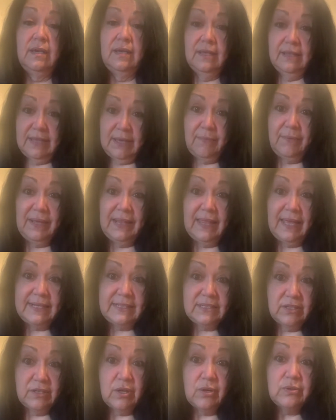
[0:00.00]
that we like
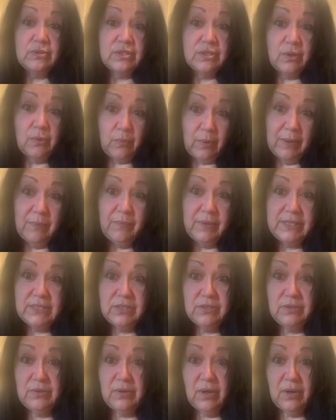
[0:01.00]
to go to when we
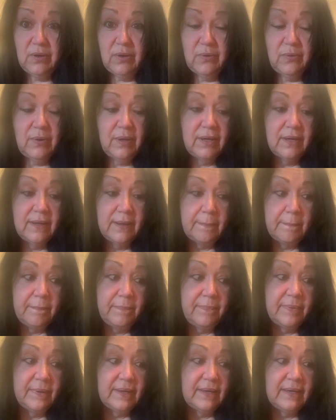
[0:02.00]
do go,
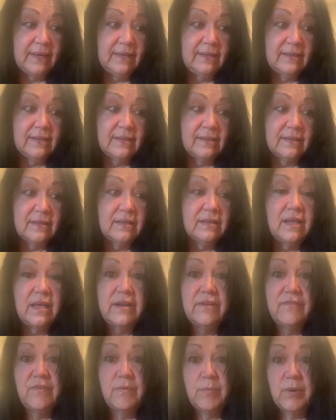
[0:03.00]
but none
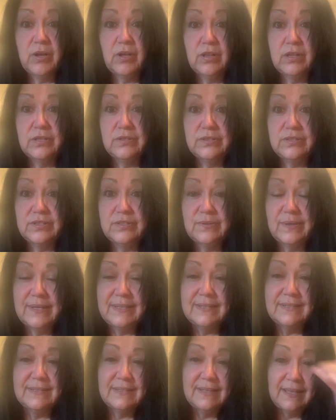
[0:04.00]
of them are close to
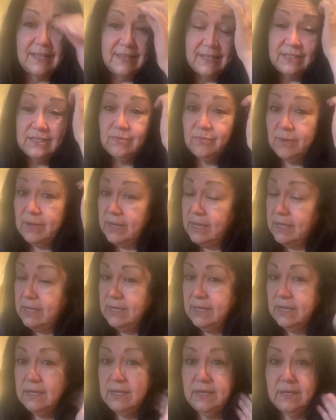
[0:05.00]
us. And this
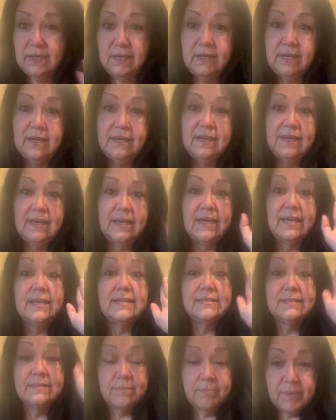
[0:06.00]
one
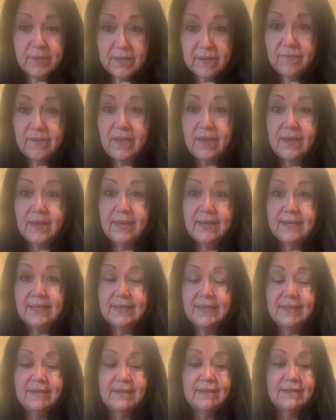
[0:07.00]
is a bit of a
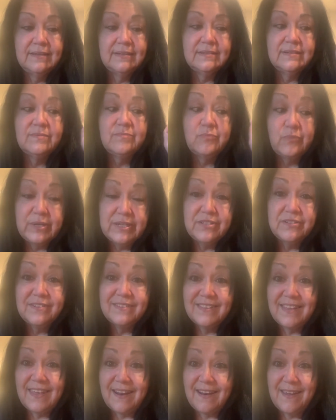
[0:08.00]
hike. We took
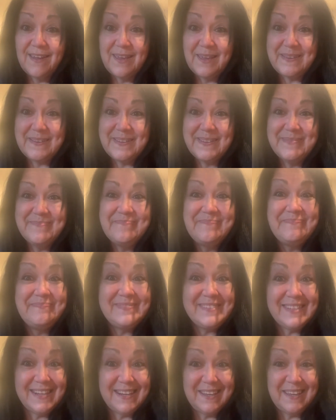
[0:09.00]
that hike
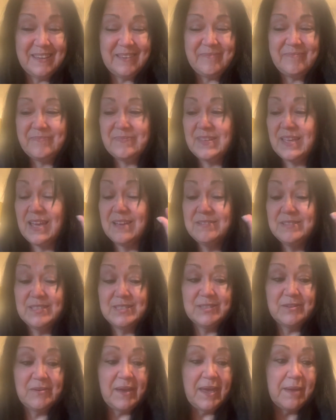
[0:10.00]
today. I was
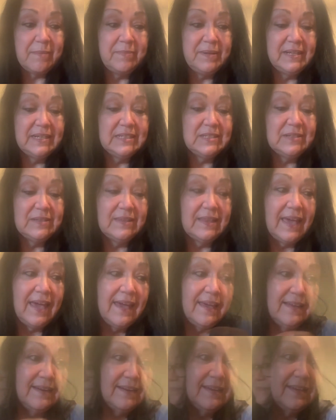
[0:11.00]
so happy to do that.